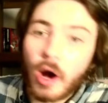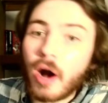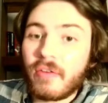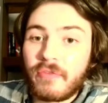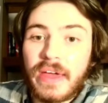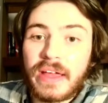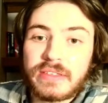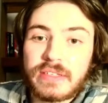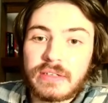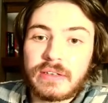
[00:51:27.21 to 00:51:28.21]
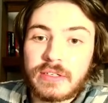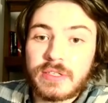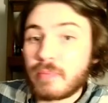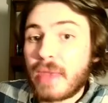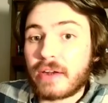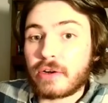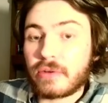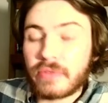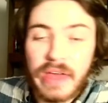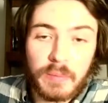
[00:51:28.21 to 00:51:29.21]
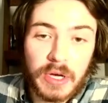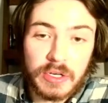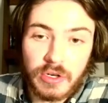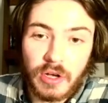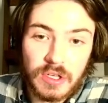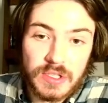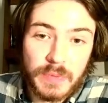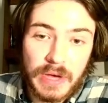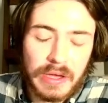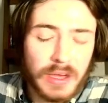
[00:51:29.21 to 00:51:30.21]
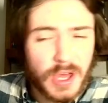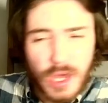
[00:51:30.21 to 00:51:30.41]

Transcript: offense is better than Montreal's by